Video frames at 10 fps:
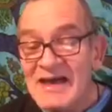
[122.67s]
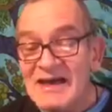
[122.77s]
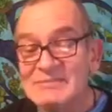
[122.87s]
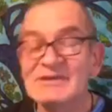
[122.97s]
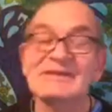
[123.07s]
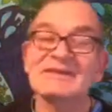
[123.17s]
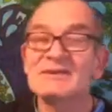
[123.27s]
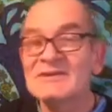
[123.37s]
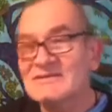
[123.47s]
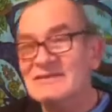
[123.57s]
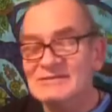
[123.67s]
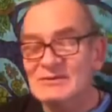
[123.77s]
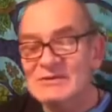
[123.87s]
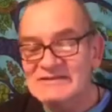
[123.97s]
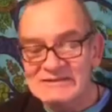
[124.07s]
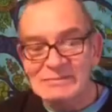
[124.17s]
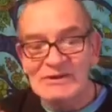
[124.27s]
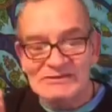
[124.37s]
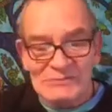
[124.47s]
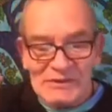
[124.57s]
But you know, there's always a
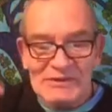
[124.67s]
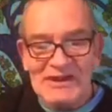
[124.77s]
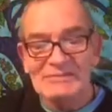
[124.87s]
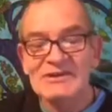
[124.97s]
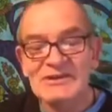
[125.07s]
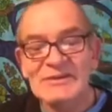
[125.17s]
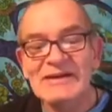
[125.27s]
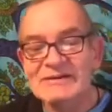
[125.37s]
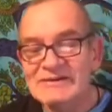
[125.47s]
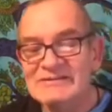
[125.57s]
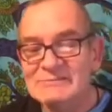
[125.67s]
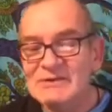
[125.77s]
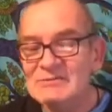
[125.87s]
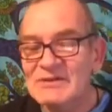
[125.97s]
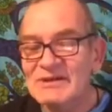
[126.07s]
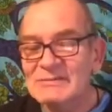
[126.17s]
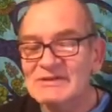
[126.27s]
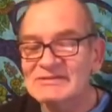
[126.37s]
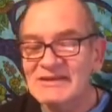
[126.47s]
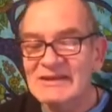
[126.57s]
pulse. We will have an Aquarius moon by
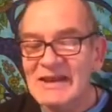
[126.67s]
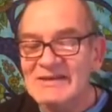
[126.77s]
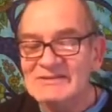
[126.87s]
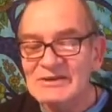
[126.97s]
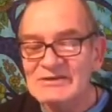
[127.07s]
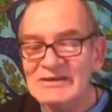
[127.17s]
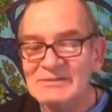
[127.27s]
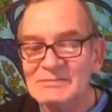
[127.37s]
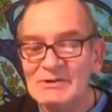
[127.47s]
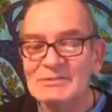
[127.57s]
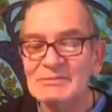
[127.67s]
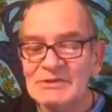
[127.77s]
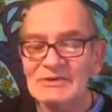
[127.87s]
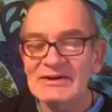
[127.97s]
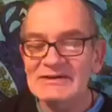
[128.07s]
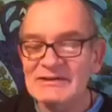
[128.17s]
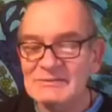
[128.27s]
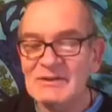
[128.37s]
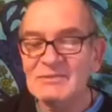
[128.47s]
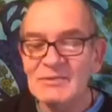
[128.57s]
Monday. Not a problem. But right at the
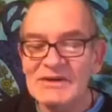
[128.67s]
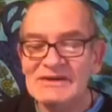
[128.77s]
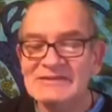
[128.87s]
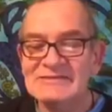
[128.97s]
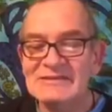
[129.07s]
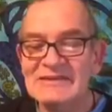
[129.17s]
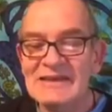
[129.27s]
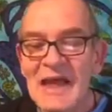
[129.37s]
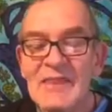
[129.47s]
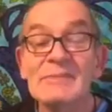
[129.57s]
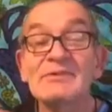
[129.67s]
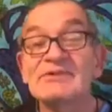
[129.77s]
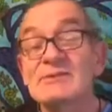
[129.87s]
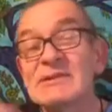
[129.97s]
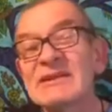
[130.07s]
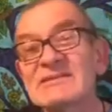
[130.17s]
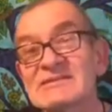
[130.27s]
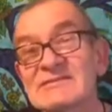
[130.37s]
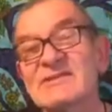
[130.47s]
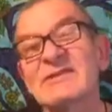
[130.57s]
moment, we're going to see the
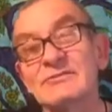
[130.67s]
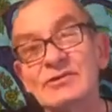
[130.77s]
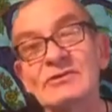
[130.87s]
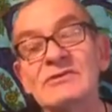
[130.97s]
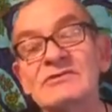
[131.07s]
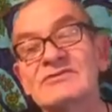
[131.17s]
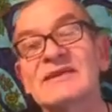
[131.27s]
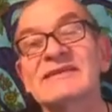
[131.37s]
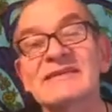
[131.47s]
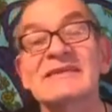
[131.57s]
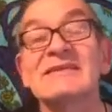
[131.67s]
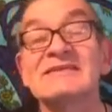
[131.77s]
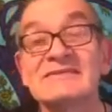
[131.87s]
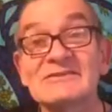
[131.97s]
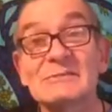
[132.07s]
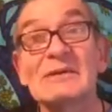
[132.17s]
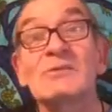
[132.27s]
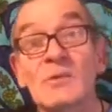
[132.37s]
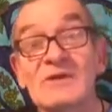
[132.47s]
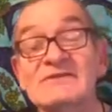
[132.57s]
predominance of sort of rules, regulations,
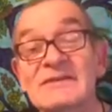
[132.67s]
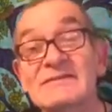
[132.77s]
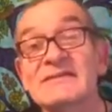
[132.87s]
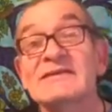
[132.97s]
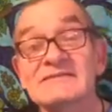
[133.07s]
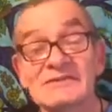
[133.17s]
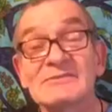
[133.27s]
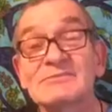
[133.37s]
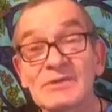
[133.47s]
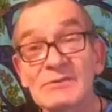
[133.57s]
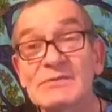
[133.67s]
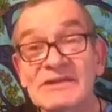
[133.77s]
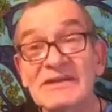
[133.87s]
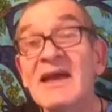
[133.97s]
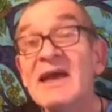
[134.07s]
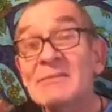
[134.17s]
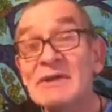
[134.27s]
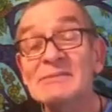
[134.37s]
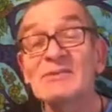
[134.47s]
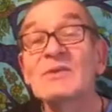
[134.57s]
people wanting things done properly,
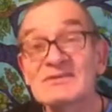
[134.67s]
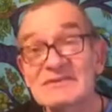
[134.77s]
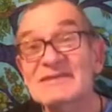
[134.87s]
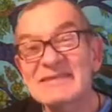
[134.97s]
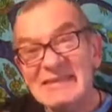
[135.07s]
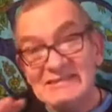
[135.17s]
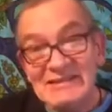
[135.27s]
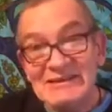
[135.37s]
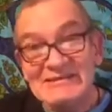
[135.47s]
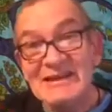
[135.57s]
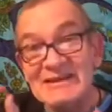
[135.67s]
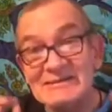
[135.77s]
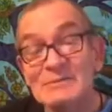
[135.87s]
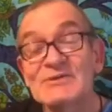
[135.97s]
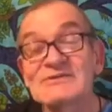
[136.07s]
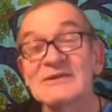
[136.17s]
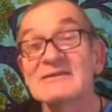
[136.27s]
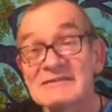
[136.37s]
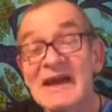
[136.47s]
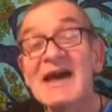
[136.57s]
people wanting things exact,
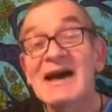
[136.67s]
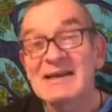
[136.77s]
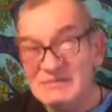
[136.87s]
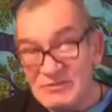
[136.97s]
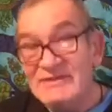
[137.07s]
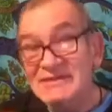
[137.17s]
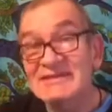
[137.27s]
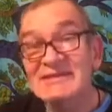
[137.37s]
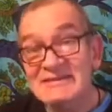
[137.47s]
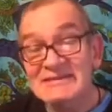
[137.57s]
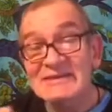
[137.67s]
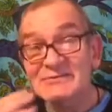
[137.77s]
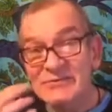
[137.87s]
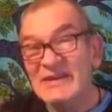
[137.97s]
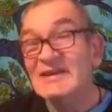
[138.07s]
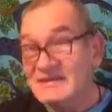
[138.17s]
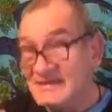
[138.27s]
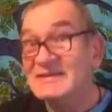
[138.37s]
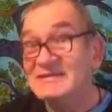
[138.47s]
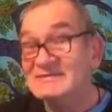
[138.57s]
precise, and really needing and feeling
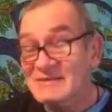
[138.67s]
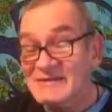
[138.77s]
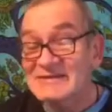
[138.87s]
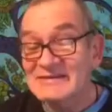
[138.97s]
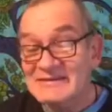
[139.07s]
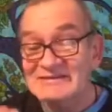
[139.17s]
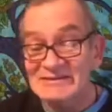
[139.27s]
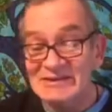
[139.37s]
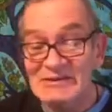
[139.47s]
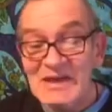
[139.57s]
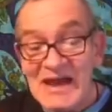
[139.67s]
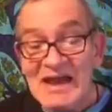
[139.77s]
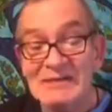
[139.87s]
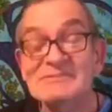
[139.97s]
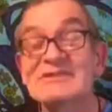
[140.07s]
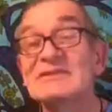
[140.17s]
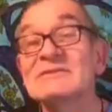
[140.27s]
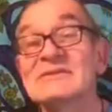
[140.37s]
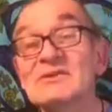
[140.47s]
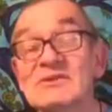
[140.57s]
at least that they need to know
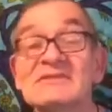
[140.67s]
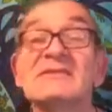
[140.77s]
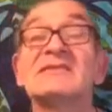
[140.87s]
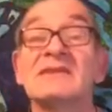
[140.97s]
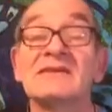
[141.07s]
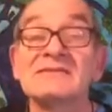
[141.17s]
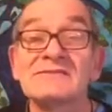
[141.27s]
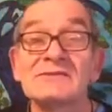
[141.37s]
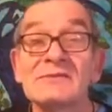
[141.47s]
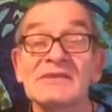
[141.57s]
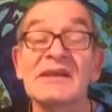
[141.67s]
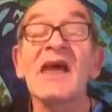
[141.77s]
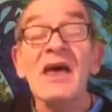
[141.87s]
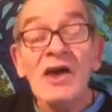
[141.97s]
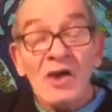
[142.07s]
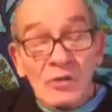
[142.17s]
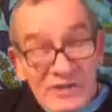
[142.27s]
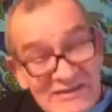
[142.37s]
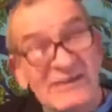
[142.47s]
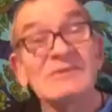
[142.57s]
absolutely all the details of something.
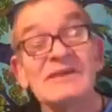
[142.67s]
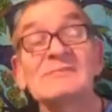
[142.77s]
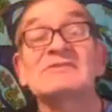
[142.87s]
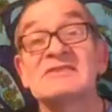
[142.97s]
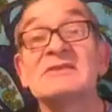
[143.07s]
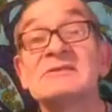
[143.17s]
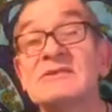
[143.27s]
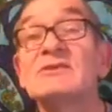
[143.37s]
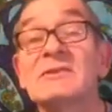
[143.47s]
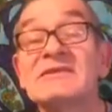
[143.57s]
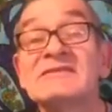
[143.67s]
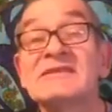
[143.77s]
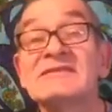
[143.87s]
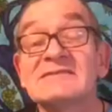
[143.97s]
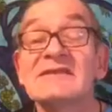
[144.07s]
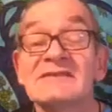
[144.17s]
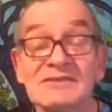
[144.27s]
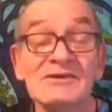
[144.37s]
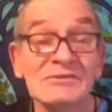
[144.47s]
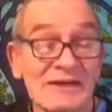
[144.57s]
We don't absolutely always need to
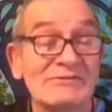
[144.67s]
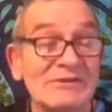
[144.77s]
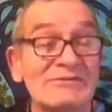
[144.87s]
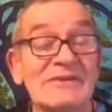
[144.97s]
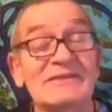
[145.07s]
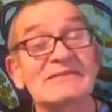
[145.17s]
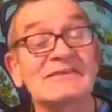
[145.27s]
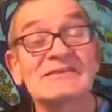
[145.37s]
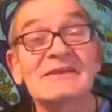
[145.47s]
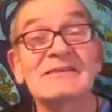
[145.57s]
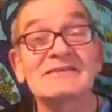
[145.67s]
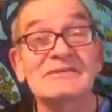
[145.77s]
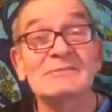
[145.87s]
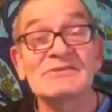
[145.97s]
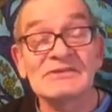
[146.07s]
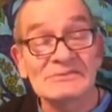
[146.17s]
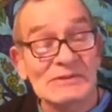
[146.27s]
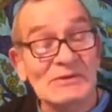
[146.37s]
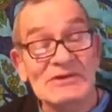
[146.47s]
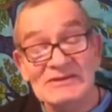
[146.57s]
know every fine detail of something, to be
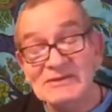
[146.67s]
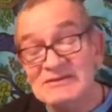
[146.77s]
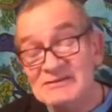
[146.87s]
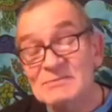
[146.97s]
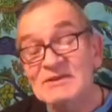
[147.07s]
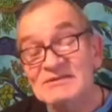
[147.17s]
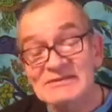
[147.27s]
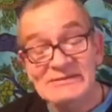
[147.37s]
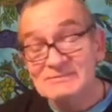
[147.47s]
quite honest, but